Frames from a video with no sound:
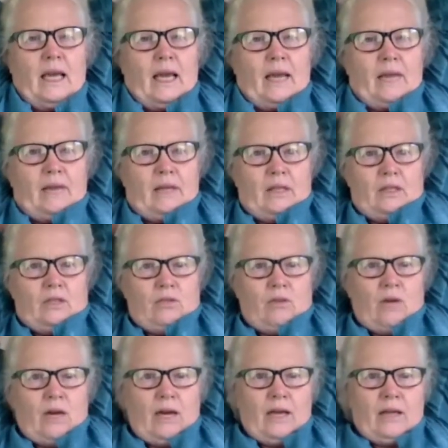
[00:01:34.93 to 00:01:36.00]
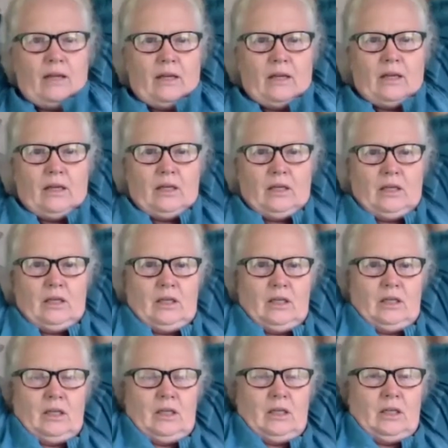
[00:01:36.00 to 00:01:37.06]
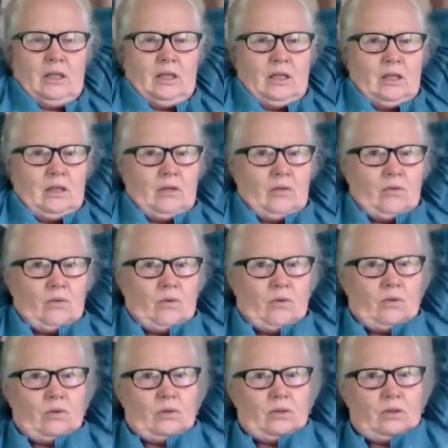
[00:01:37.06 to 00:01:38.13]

And then try the rolls.